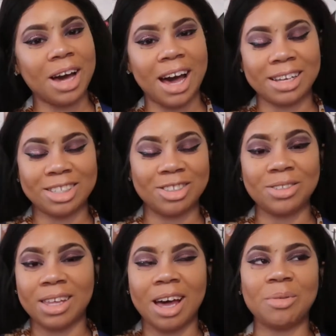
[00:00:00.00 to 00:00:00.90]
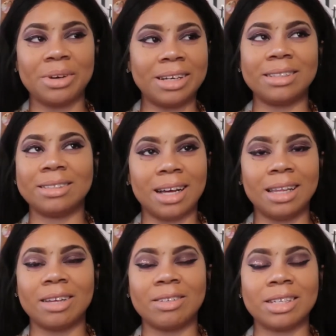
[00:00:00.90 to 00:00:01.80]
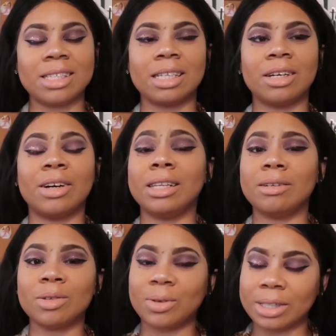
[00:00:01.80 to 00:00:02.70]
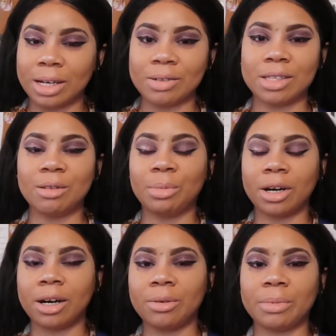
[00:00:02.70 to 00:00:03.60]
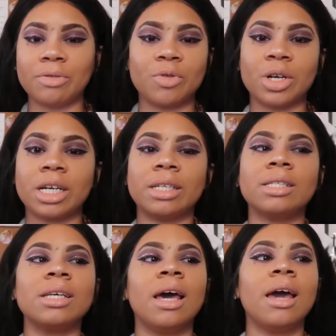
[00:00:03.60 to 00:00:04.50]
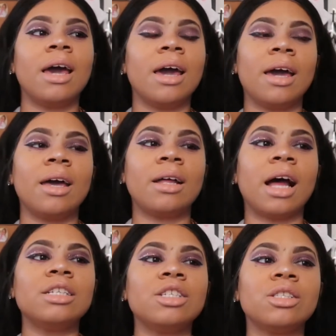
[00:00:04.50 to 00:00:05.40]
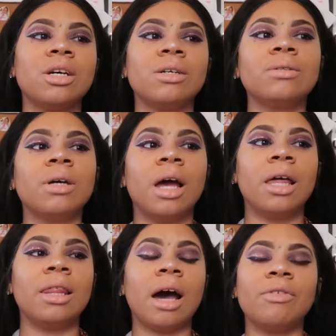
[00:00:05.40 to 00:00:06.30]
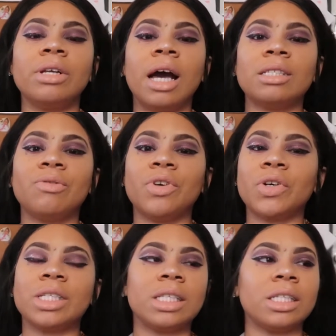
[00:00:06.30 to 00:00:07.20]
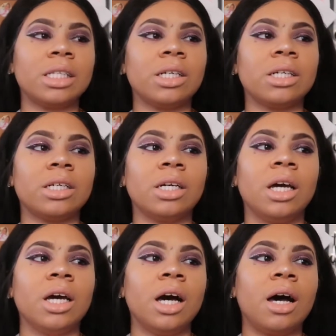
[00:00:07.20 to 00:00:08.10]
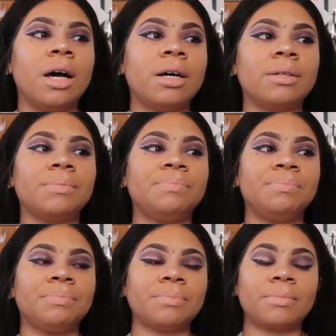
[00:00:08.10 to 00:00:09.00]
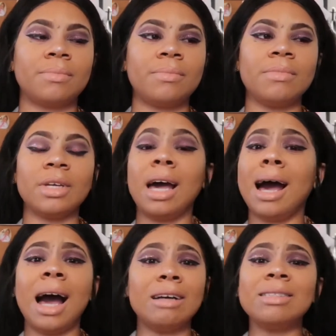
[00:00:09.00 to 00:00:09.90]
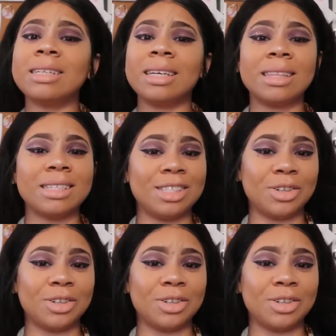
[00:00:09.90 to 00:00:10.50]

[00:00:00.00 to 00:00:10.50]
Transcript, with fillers: guys do that, but I love the casino. I love going out to the bar with my friends. And I just know that I really have to focus this year. Um, I have to get this